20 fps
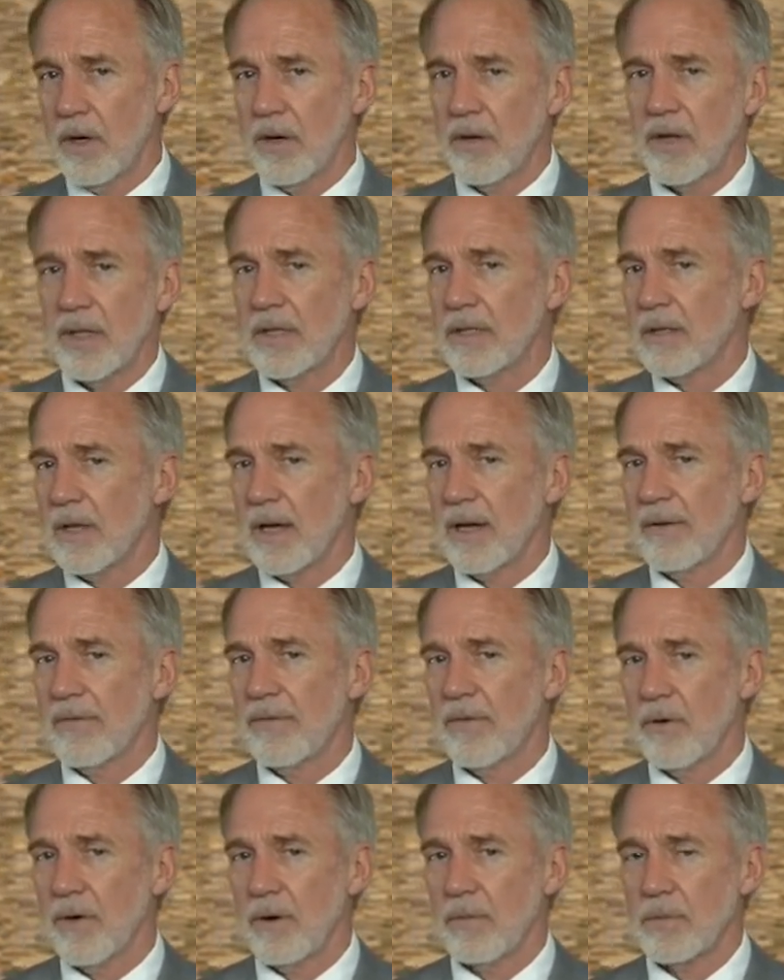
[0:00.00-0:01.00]
all these life
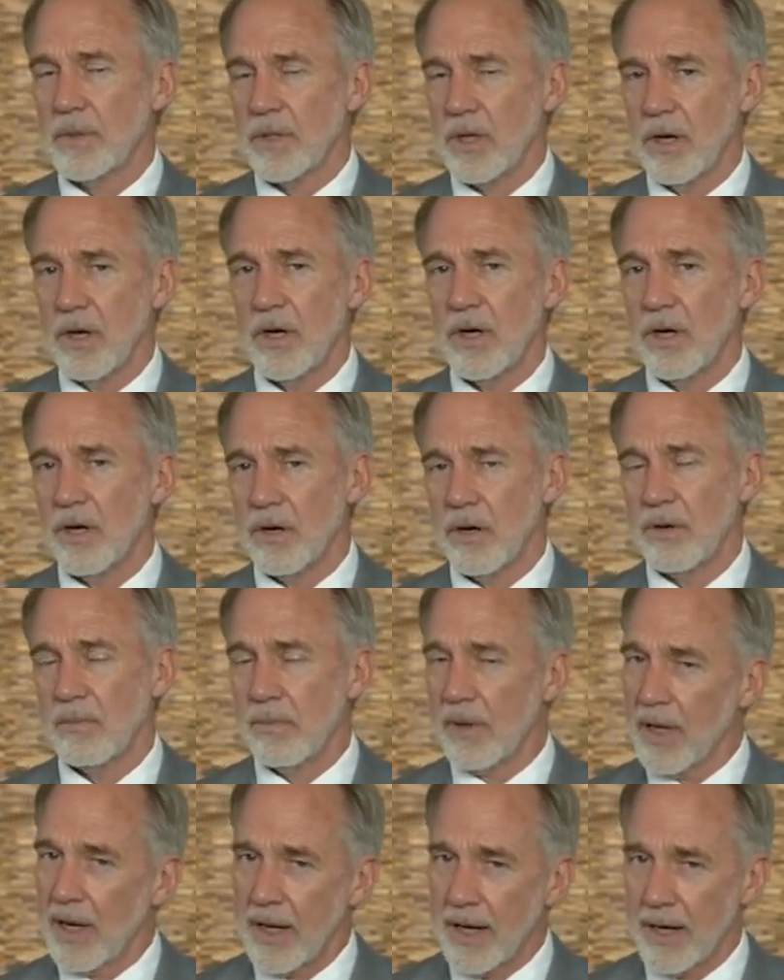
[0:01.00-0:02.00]
forms on
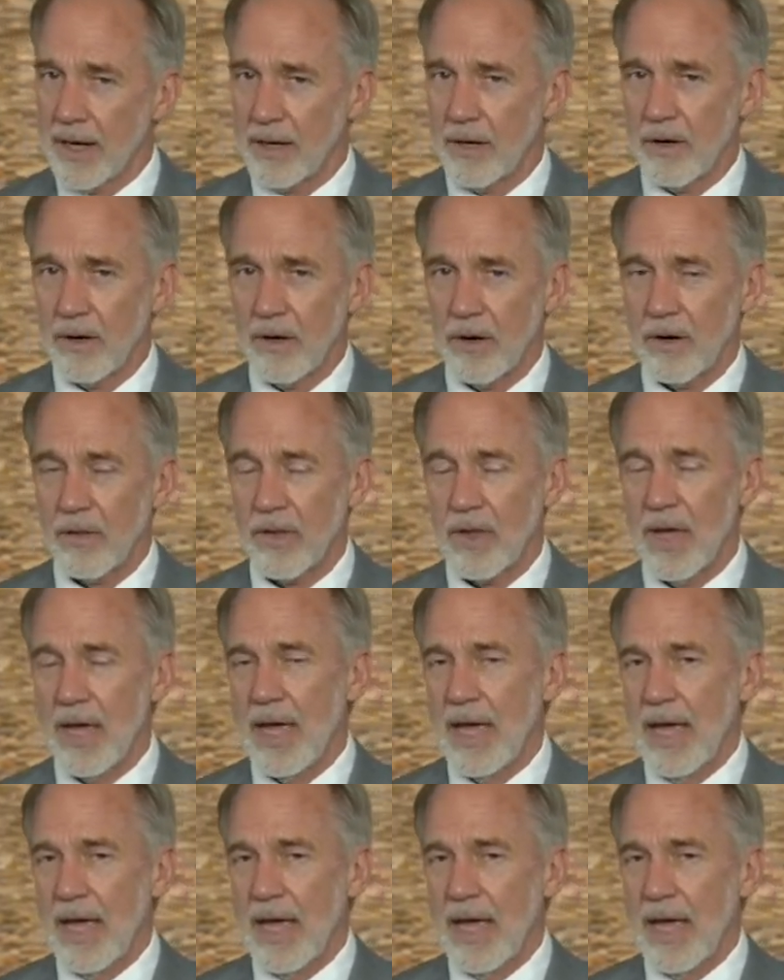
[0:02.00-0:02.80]
planet Earth,